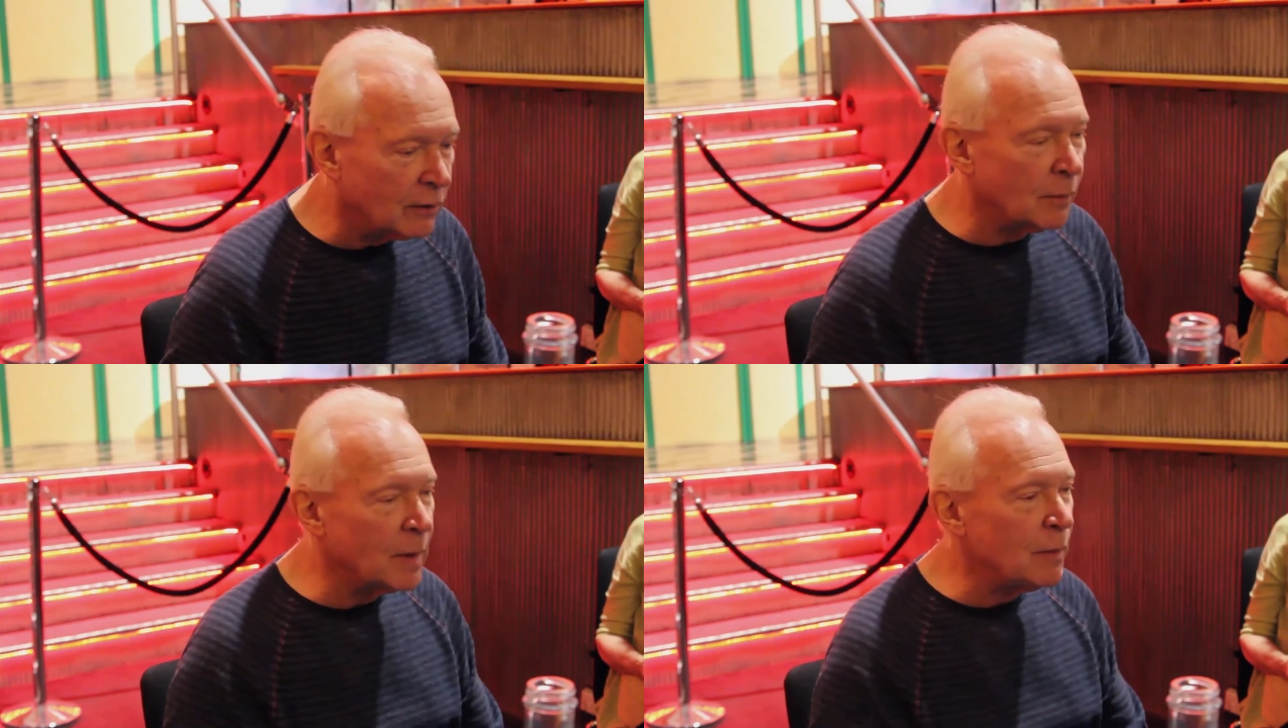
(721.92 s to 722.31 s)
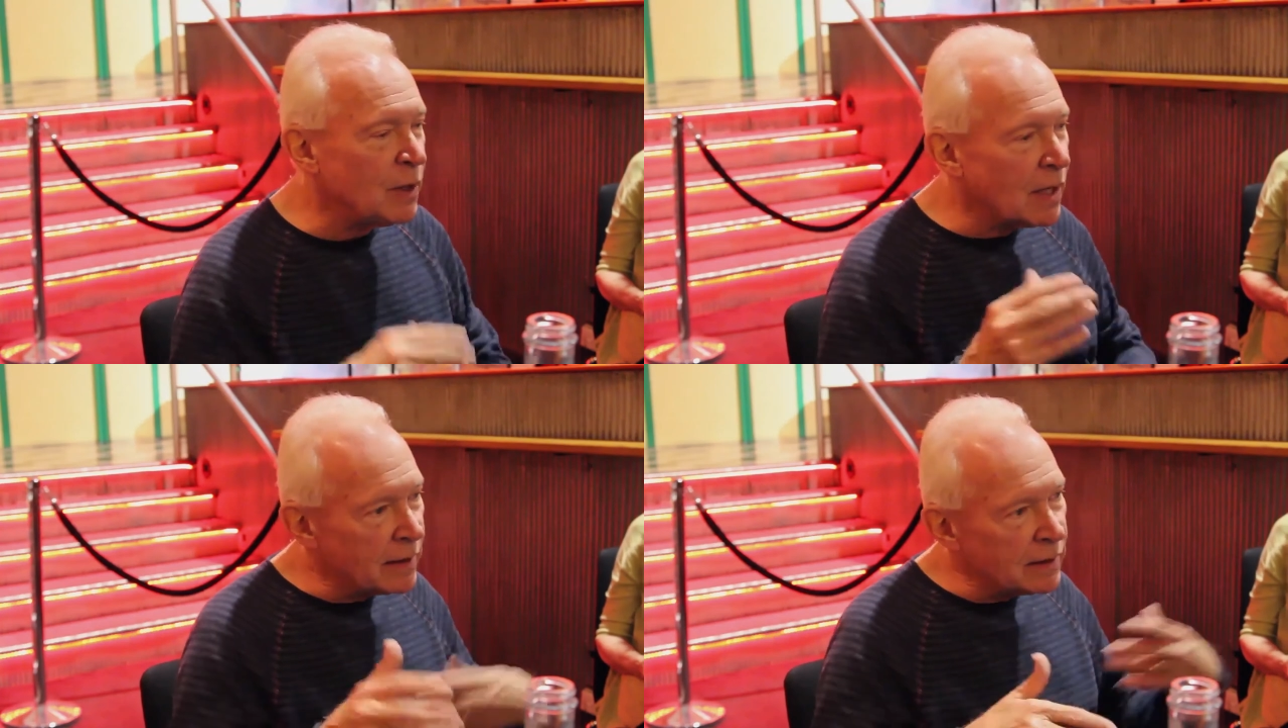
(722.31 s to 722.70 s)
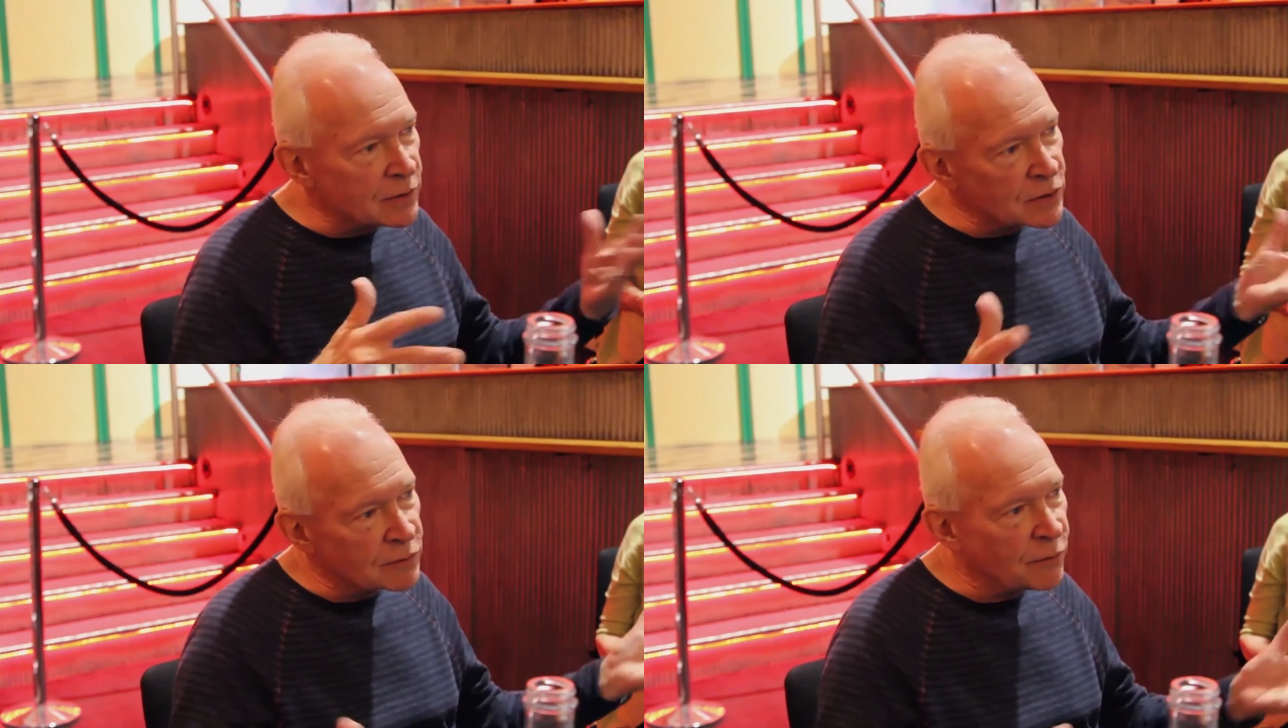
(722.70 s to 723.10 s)
Or maybe the
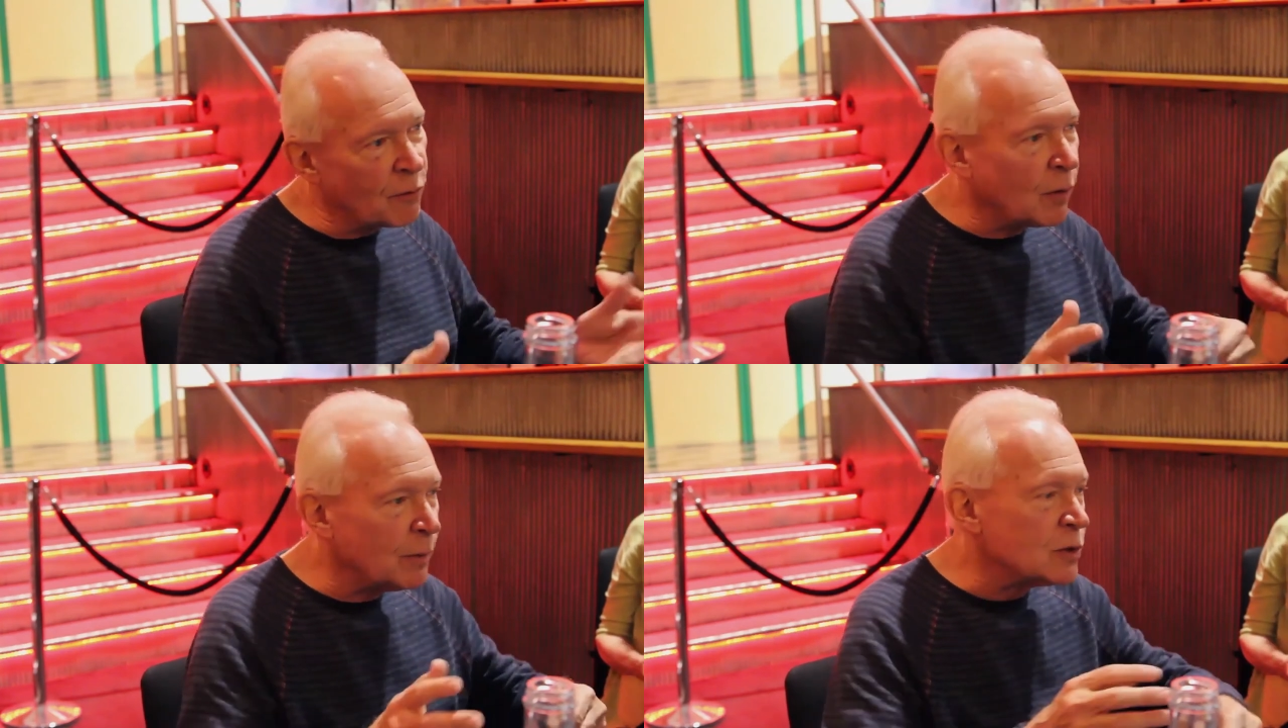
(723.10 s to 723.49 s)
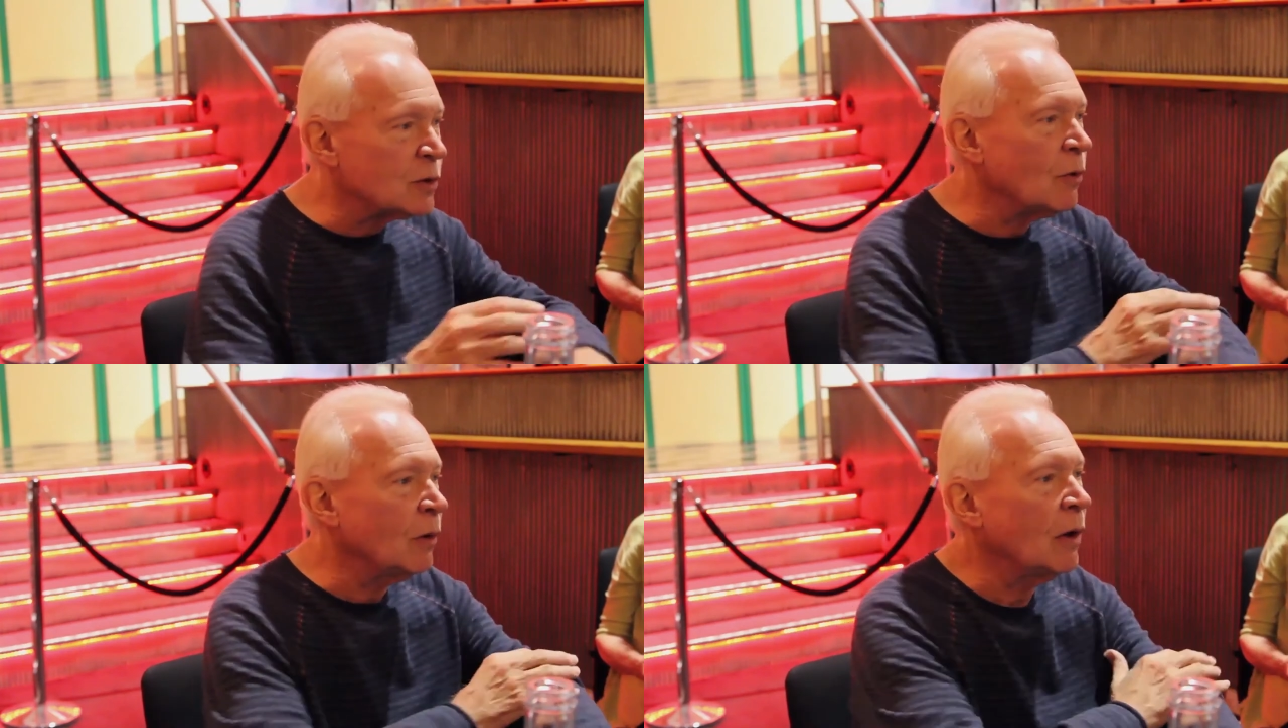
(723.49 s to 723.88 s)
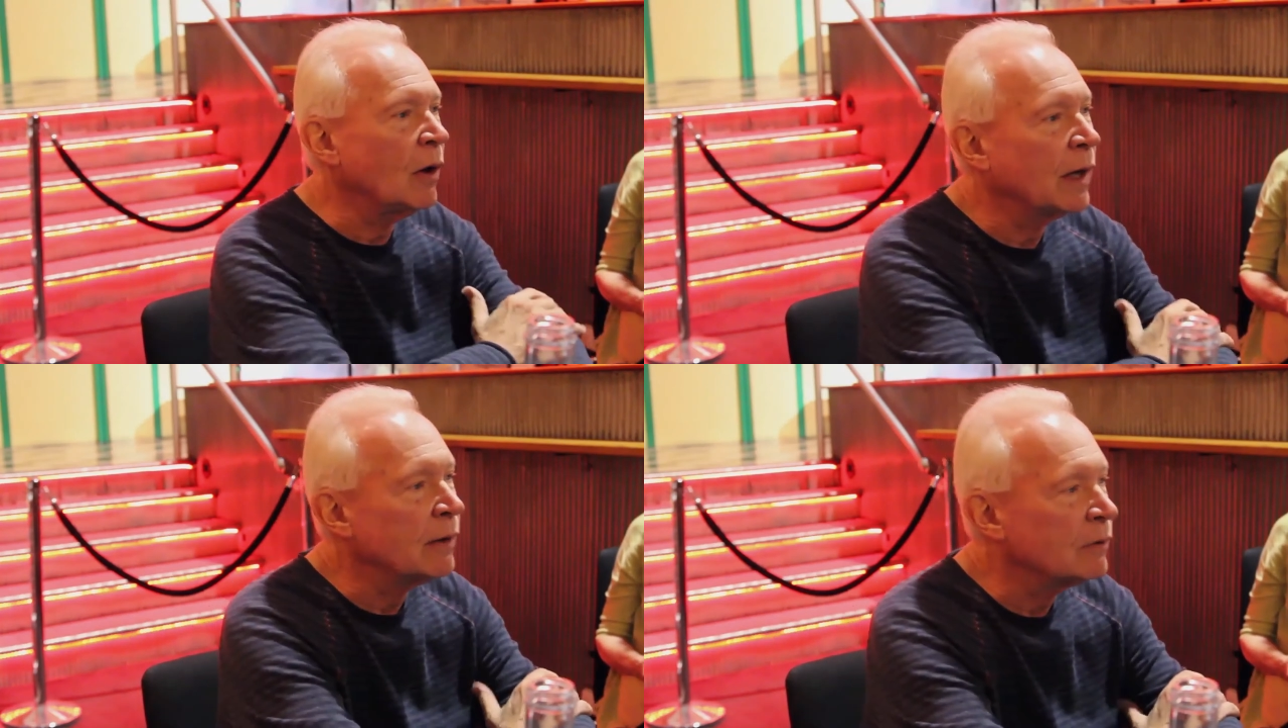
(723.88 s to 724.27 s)
ideas just form as you go
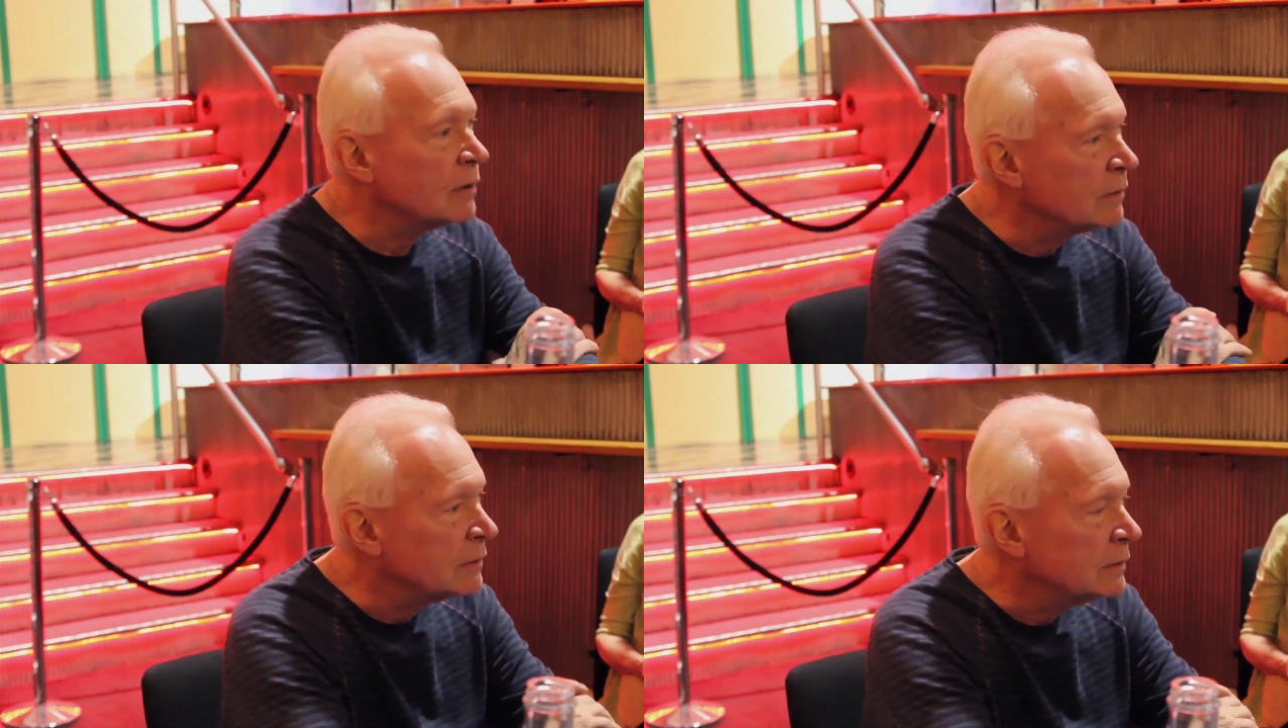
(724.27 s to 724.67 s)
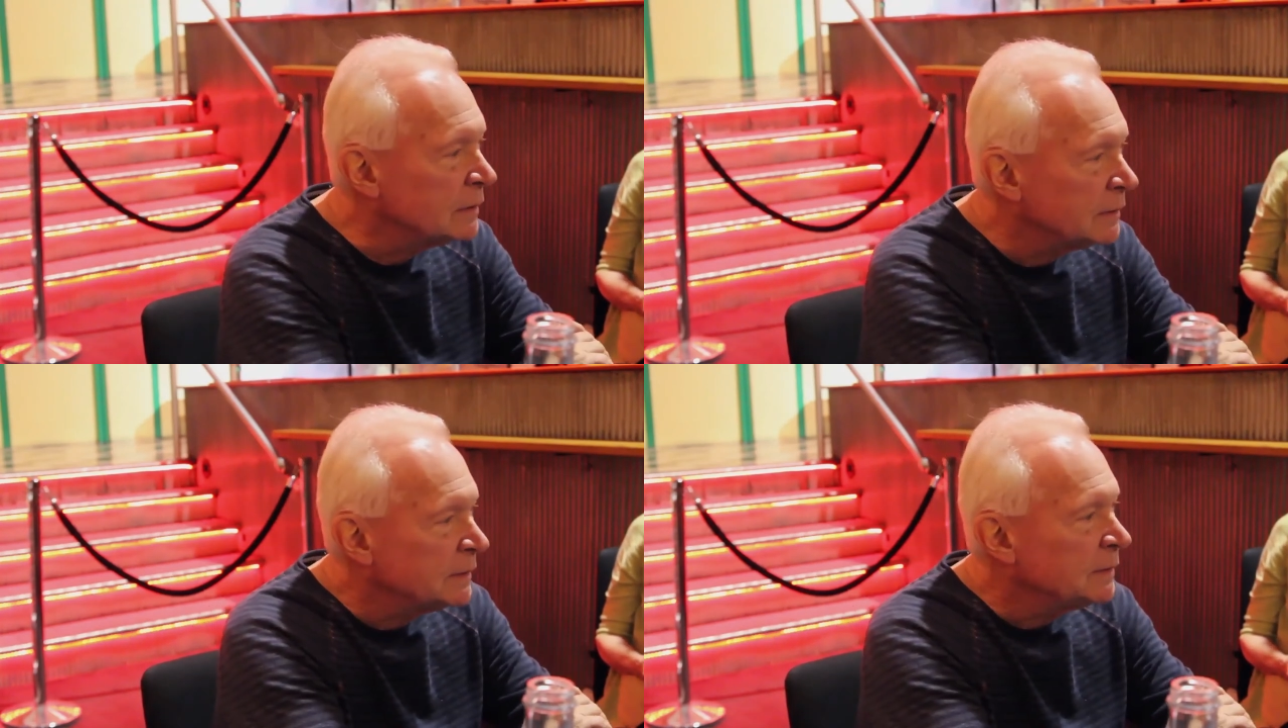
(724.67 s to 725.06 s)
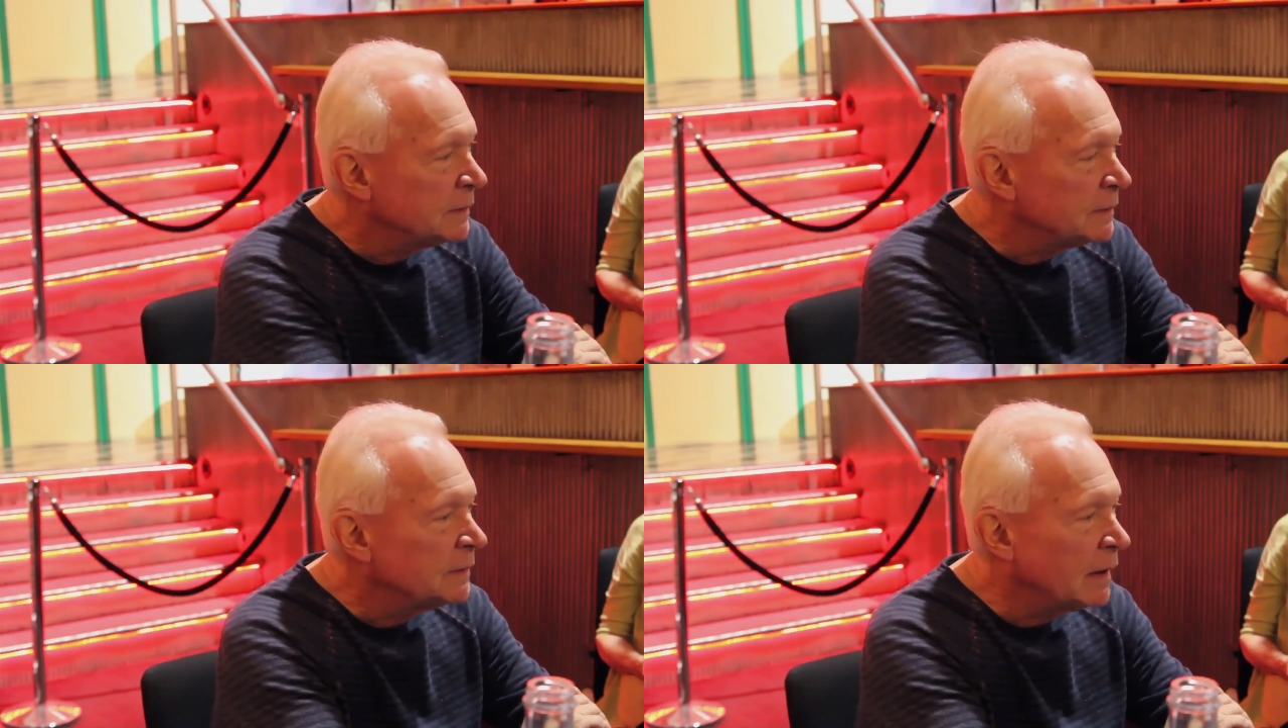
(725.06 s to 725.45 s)
along. I don't know. That's great.